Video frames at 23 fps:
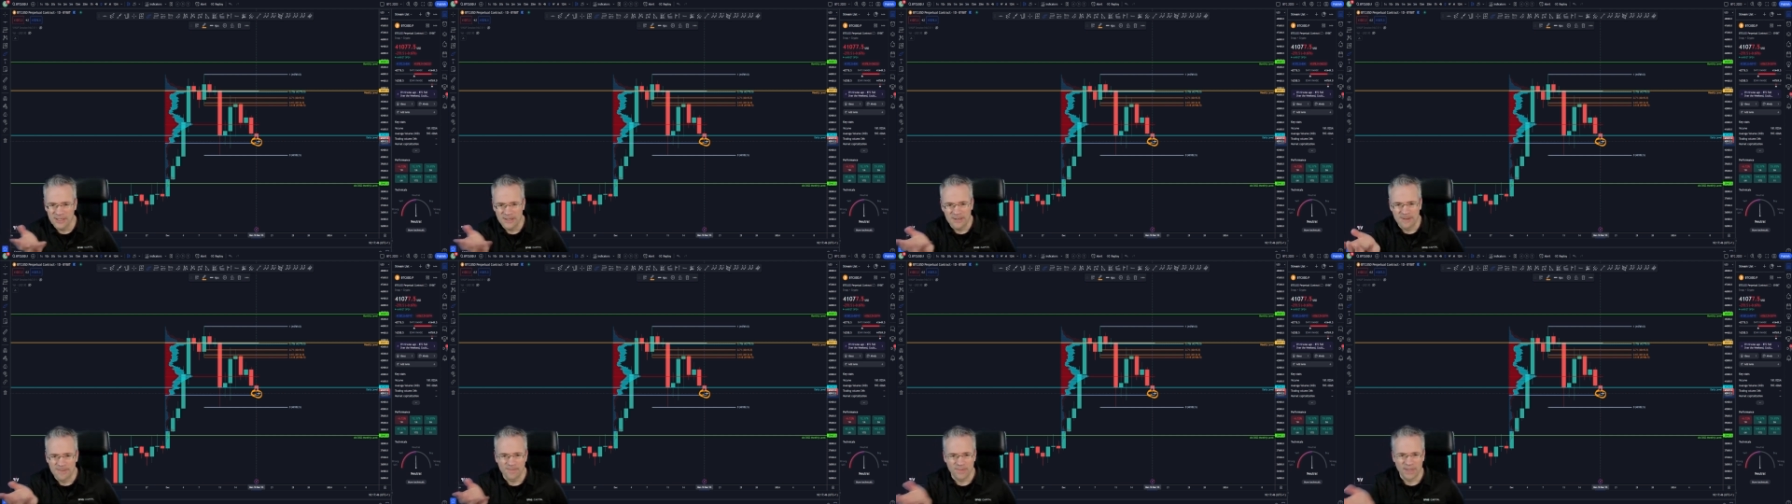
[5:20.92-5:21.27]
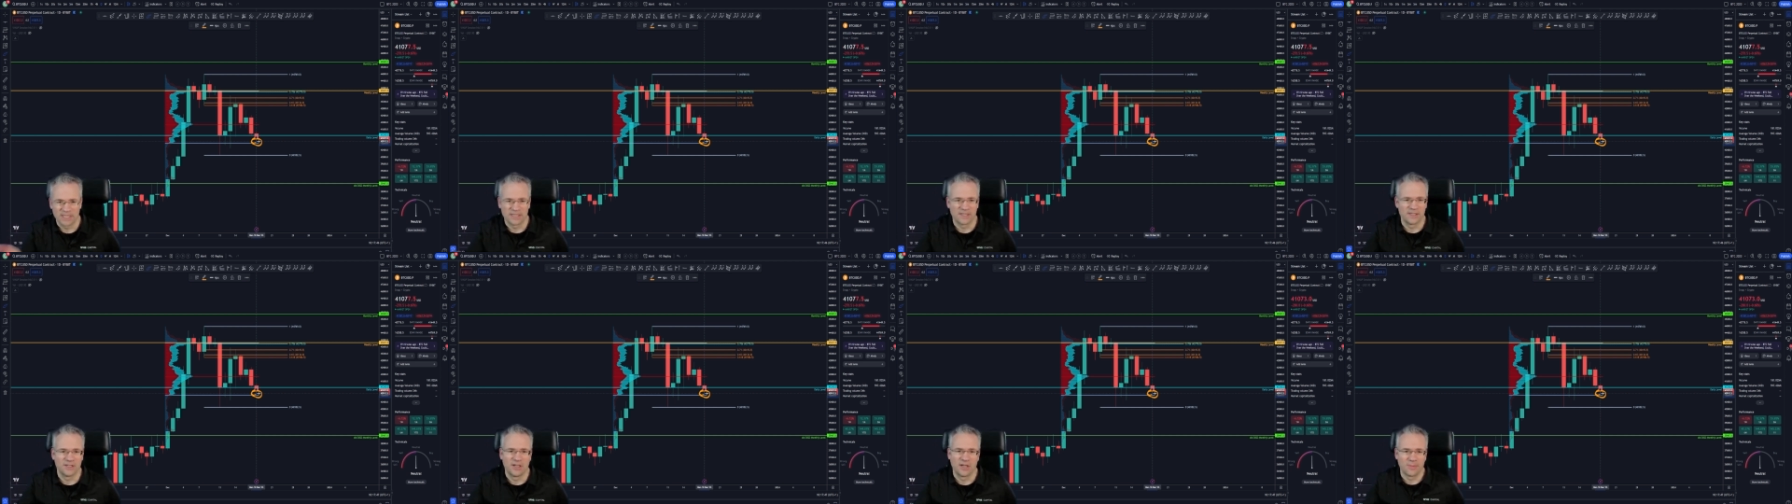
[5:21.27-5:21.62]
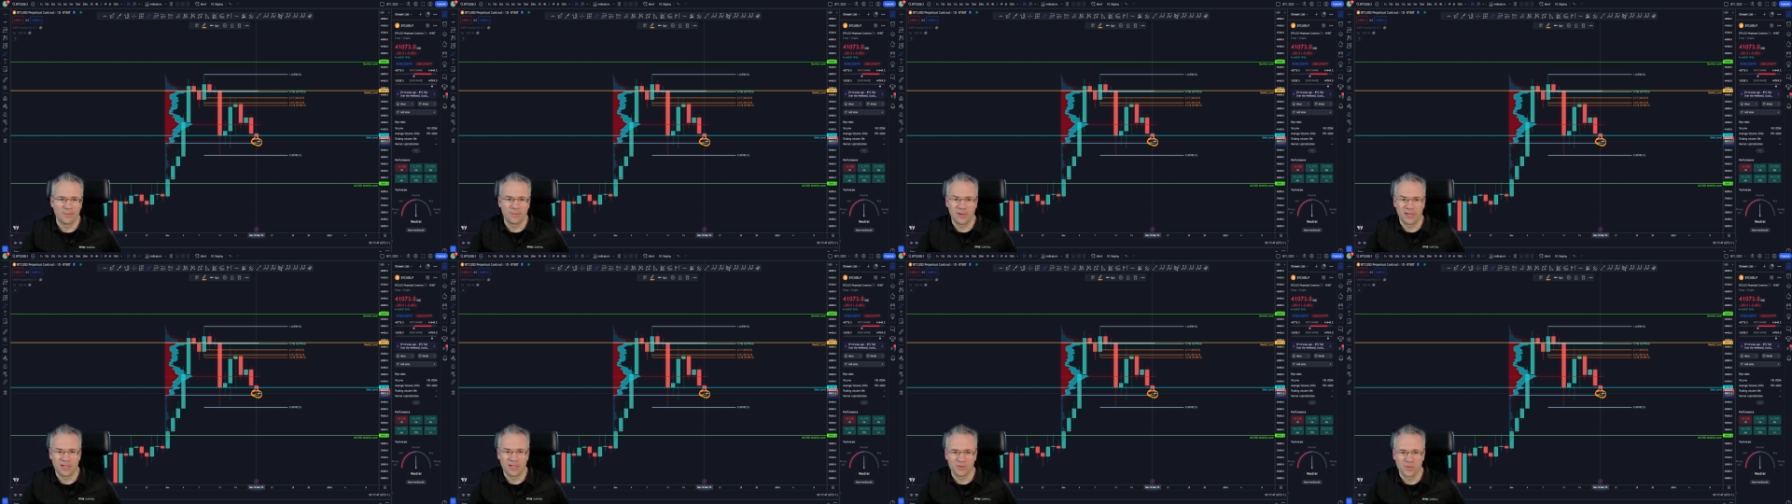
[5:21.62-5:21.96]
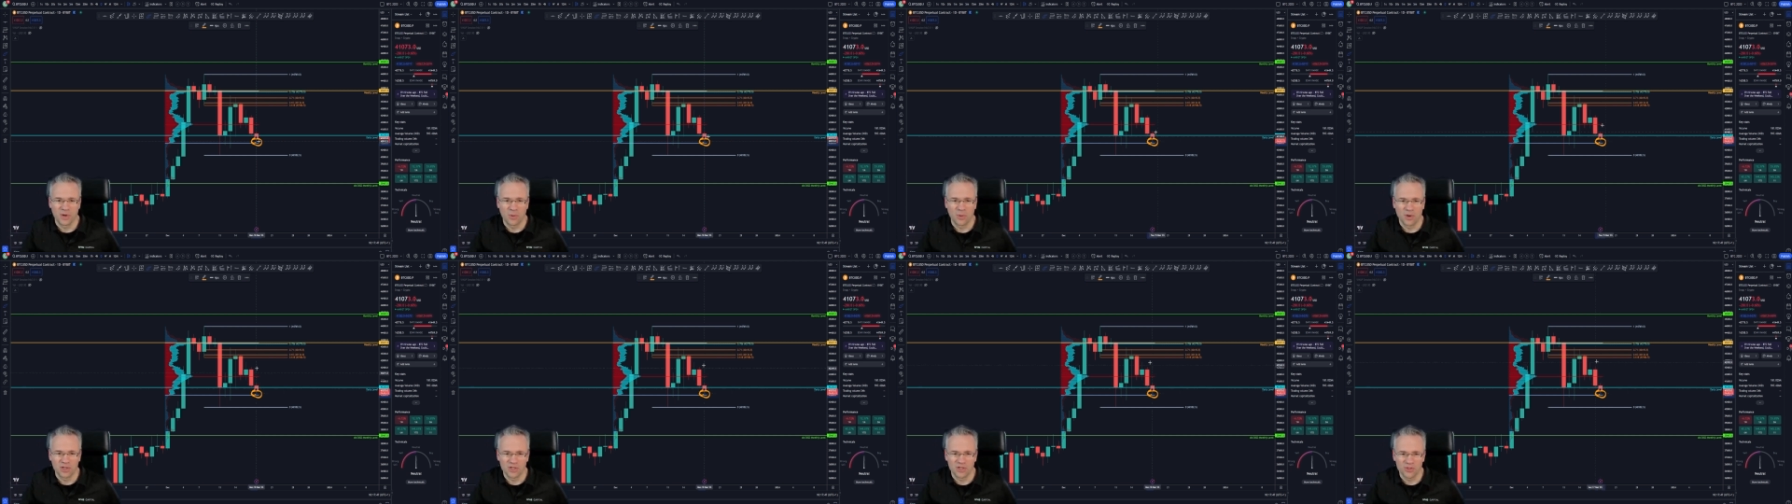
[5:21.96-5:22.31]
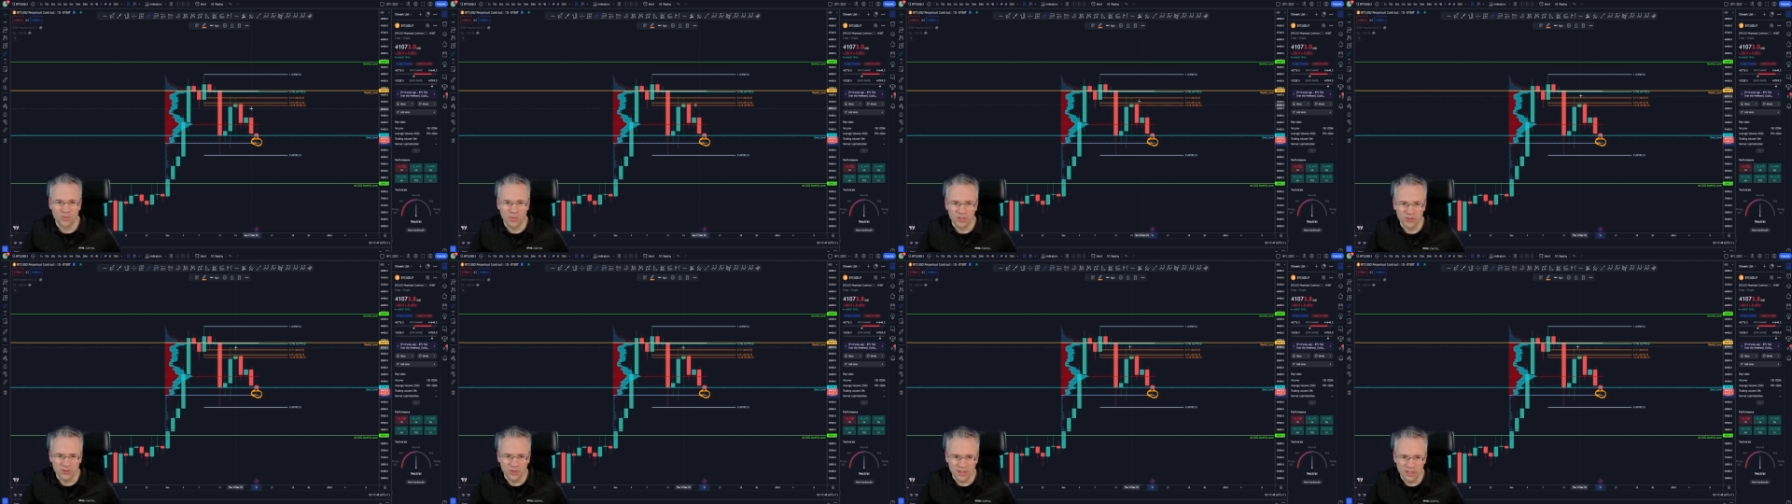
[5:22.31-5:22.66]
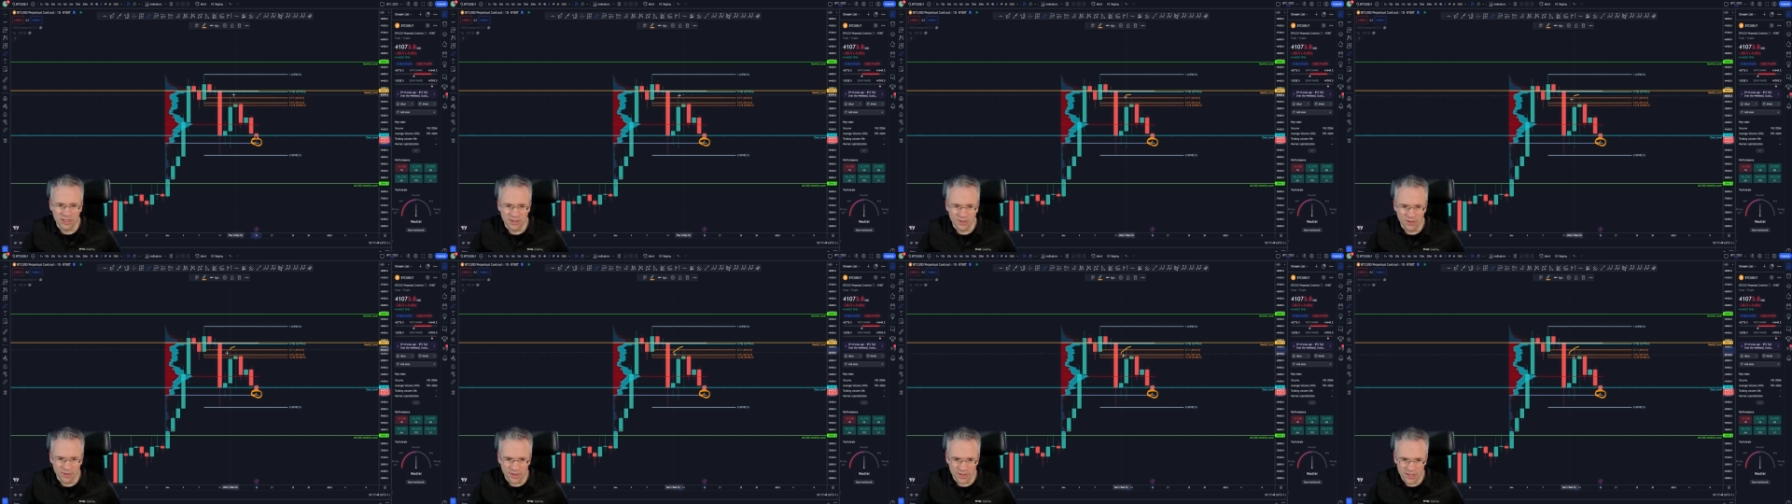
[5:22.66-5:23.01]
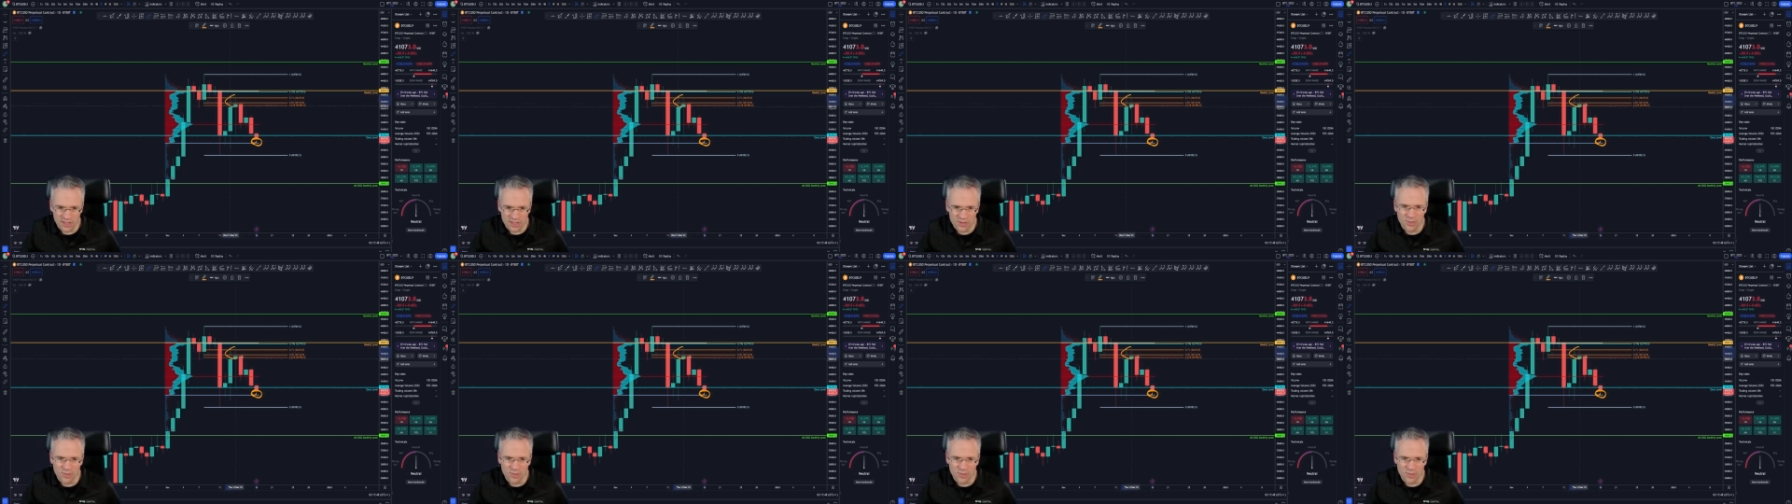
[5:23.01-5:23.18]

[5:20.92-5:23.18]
that's not a place where I want to swing trade. This